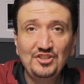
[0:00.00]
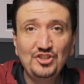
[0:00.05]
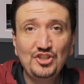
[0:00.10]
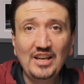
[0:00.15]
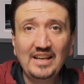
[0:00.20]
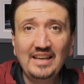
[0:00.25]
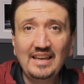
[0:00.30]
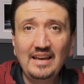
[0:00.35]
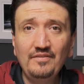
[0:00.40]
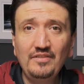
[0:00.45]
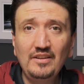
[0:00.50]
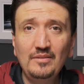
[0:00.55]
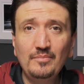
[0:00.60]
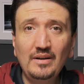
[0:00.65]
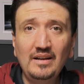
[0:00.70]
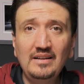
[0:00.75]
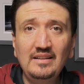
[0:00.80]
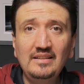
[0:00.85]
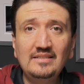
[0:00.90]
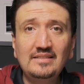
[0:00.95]
Check Kevin
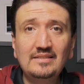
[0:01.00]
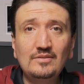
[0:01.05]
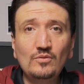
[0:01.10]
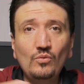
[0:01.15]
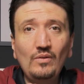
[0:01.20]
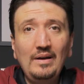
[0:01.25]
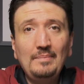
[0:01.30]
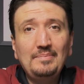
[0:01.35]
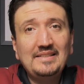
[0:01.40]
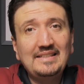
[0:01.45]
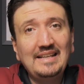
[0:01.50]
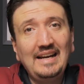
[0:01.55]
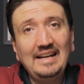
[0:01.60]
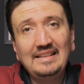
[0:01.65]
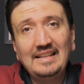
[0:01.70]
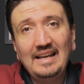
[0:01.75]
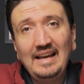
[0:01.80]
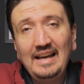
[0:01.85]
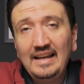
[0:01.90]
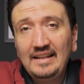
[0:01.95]
Mullins'
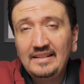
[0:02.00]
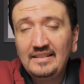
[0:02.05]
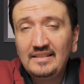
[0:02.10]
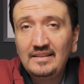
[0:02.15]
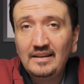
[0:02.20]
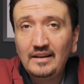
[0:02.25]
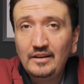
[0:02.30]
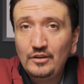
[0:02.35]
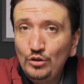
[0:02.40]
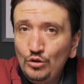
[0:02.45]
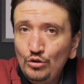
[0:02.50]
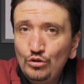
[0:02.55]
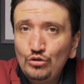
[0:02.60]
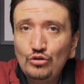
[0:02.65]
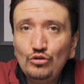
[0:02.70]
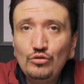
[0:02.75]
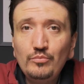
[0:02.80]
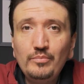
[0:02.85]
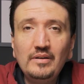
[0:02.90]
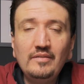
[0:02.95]
website and
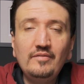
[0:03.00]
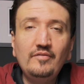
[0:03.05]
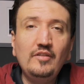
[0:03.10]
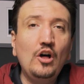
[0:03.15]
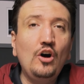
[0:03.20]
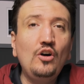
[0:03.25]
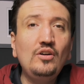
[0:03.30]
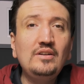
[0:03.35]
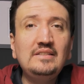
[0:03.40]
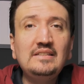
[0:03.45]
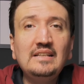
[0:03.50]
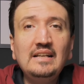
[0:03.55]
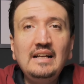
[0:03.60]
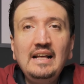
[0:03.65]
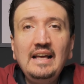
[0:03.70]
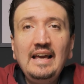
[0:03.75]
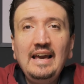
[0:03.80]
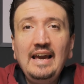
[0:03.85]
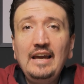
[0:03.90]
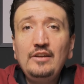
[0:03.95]
YouTube vlogs
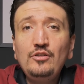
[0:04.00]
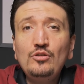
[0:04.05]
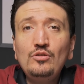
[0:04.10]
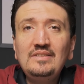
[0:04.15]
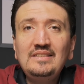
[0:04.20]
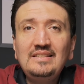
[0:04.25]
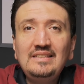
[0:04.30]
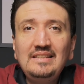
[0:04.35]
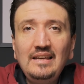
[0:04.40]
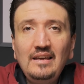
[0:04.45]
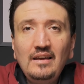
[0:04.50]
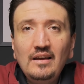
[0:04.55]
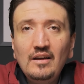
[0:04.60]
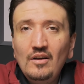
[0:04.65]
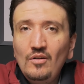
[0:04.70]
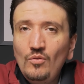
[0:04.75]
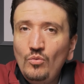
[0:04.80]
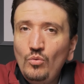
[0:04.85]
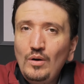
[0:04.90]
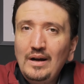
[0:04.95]
and you'll see
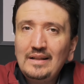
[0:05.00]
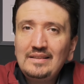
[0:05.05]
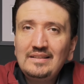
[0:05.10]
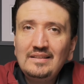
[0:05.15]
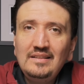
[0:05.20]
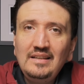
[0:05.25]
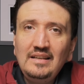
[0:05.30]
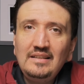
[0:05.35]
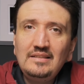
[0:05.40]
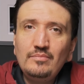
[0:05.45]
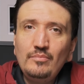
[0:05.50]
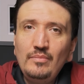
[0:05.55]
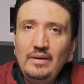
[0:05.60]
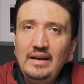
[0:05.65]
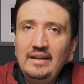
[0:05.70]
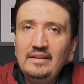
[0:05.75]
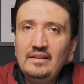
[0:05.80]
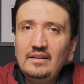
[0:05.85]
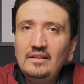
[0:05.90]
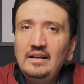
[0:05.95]
what this
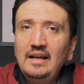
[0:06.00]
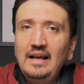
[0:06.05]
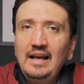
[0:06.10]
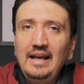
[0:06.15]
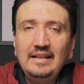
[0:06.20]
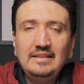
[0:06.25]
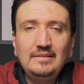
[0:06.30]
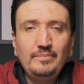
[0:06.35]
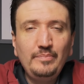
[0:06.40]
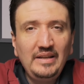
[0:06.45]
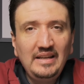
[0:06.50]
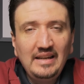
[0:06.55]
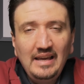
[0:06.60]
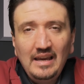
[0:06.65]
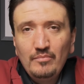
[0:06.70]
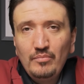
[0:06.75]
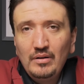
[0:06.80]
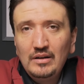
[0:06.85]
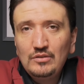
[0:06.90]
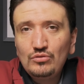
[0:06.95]
man has been
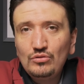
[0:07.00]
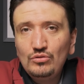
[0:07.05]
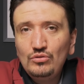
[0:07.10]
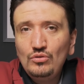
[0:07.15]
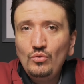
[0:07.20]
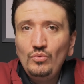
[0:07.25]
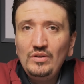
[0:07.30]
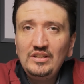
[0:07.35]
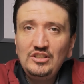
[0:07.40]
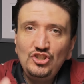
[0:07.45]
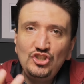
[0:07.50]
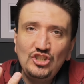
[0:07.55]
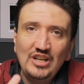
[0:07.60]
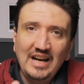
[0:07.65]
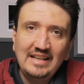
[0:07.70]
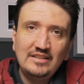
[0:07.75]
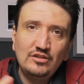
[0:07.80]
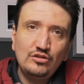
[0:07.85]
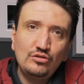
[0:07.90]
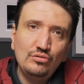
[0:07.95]
able to do with
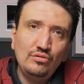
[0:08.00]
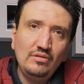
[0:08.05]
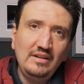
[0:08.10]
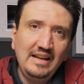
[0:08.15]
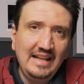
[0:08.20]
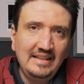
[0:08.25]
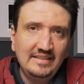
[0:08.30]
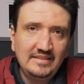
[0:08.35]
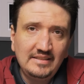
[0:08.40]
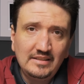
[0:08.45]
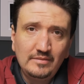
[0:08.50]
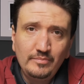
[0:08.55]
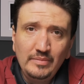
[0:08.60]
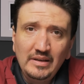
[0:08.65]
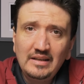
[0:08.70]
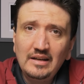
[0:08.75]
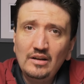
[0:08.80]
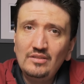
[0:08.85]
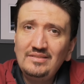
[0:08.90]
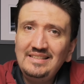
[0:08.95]
just two lenses,
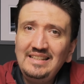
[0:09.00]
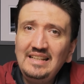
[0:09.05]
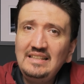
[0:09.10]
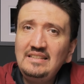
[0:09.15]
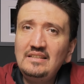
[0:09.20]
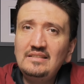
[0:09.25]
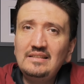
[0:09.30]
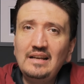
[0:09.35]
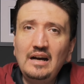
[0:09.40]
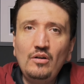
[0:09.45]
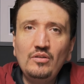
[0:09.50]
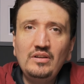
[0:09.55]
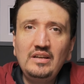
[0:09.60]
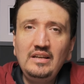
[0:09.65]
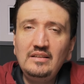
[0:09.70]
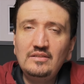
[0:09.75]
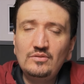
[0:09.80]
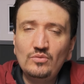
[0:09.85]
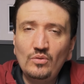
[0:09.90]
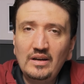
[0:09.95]
because this is how
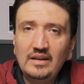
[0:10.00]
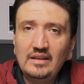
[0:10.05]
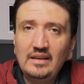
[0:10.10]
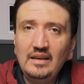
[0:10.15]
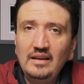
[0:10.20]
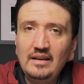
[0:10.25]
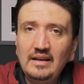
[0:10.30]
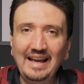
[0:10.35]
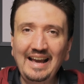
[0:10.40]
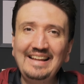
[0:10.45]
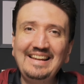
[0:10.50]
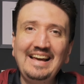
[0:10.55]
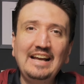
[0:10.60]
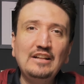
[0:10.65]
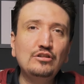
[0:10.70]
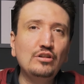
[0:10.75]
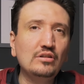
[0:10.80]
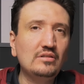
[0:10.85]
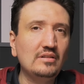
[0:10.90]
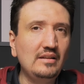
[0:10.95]
he's working, and I
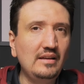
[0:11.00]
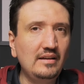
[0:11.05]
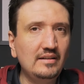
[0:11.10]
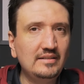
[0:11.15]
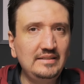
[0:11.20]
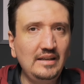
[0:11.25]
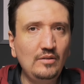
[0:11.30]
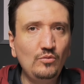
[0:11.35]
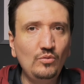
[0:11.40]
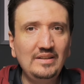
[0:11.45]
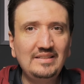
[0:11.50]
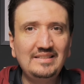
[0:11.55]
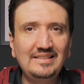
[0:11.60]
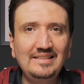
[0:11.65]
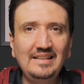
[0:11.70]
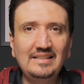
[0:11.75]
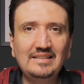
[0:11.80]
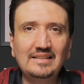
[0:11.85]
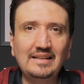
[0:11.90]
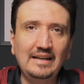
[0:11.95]
totally agree with
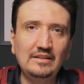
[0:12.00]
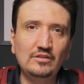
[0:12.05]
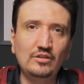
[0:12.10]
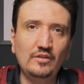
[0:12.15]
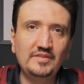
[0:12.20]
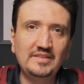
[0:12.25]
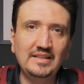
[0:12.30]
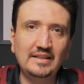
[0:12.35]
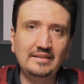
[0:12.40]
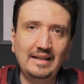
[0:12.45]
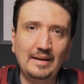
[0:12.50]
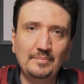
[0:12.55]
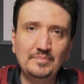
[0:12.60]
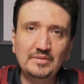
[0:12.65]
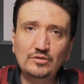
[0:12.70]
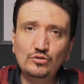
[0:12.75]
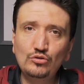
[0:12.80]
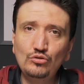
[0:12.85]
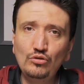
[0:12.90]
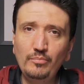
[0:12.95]
this kind of
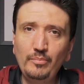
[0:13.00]
setups. Two